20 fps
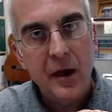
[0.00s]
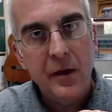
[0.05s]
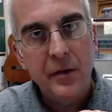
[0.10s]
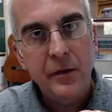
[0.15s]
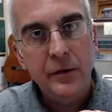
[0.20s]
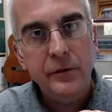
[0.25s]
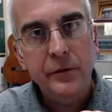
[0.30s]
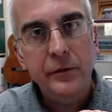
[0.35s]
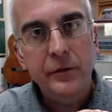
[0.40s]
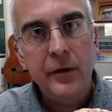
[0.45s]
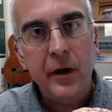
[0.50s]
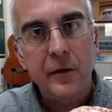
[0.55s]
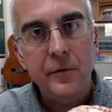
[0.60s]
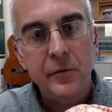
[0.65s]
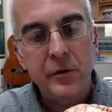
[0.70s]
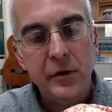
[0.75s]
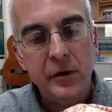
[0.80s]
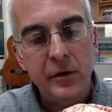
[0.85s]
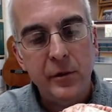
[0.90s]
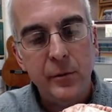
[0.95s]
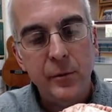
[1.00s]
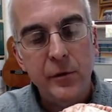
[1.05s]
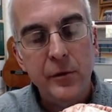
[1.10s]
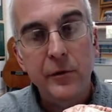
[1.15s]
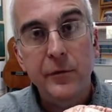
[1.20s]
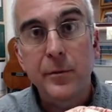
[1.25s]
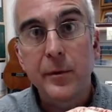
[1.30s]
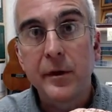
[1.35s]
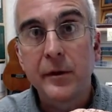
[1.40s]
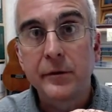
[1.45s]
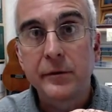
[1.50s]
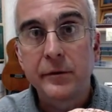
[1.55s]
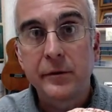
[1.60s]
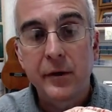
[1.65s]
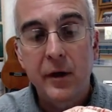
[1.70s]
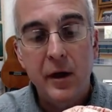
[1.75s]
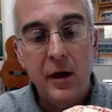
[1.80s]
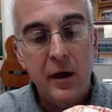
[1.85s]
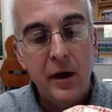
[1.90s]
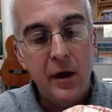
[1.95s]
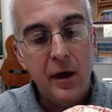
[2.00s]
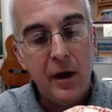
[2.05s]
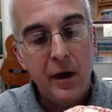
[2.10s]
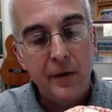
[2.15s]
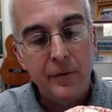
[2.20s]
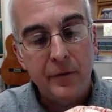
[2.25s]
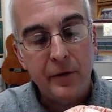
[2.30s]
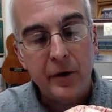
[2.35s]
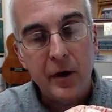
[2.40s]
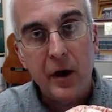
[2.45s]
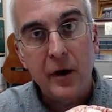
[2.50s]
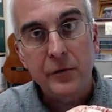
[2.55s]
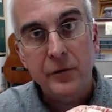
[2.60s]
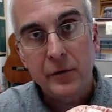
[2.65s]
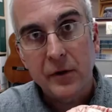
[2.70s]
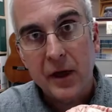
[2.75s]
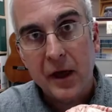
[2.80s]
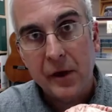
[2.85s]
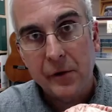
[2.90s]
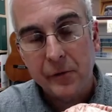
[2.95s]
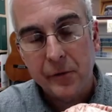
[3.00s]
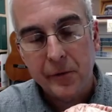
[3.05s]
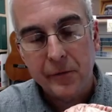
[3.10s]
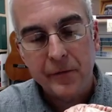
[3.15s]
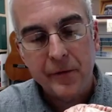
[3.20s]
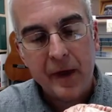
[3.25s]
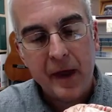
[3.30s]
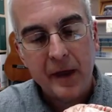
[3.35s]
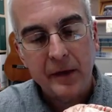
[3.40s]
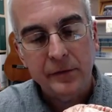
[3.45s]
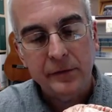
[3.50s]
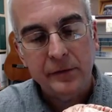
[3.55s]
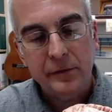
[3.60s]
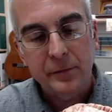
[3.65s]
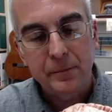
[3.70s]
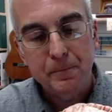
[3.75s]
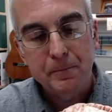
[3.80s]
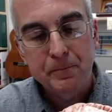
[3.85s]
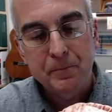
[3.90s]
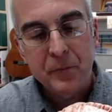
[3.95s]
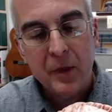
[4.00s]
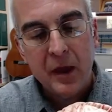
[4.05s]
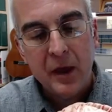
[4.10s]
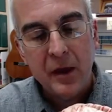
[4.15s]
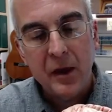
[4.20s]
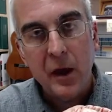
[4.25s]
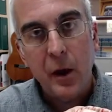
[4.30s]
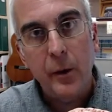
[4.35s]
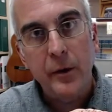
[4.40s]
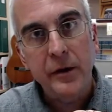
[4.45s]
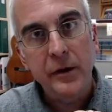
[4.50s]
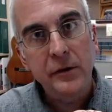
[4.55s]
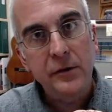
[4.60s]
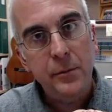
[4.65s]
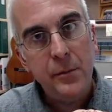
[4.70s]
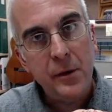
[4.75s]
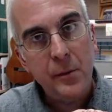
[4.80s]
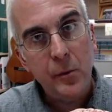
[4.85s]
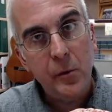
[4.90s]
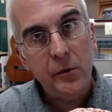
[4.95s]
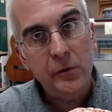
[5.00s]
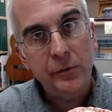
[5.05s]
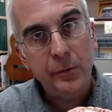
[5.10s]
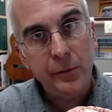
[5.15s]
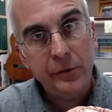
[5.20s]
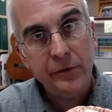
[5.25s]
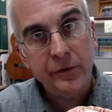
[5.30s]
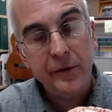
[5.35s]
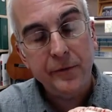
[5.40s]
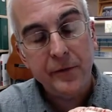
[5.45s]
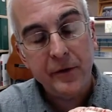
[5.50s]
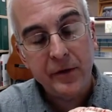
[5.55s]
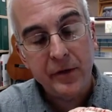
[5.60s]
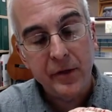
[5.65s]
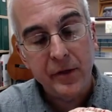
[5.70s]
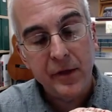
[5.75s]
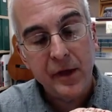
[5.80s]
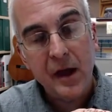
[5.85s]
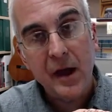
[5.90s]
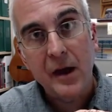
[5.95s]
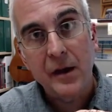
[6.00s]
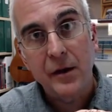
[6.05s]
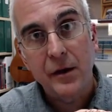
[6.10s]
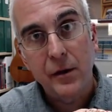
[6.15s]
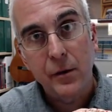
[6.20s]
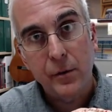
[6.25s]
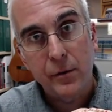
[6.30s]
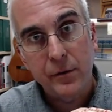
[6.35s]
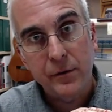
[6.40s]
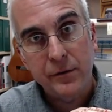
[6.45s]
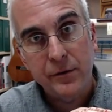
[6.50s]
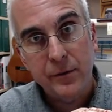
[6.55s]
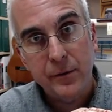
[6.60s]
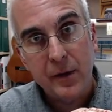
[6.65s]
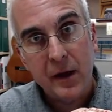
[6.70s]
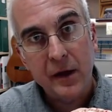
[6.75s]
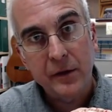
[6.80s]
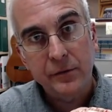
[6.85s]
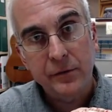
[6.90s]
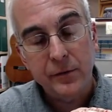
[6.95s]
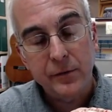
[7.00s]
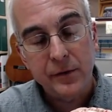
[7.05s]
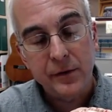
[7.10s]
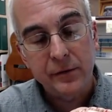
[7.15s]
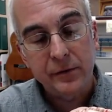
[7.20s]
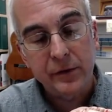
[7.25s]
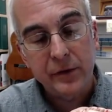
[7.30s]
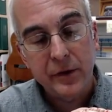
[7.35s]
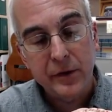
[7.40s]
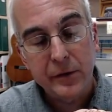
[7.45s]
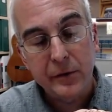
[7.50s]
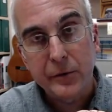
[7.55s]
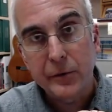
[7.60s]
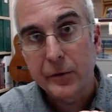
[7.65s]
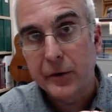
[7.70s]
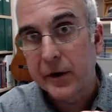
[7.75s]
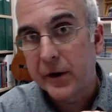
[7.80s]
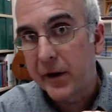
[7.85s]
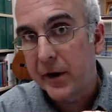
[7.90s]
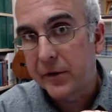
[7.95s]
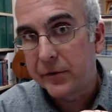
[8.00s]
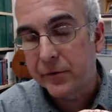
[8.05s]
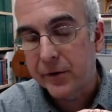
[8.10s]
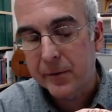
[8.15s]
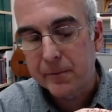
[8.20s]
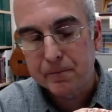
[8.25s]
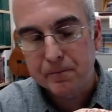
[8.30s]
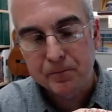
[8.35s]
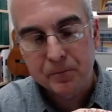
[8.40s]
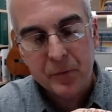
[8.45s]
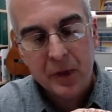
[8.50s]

This is governing the movements of the contralateral face. Now, I need to be more specific than that in order to answer this clinical conundrum.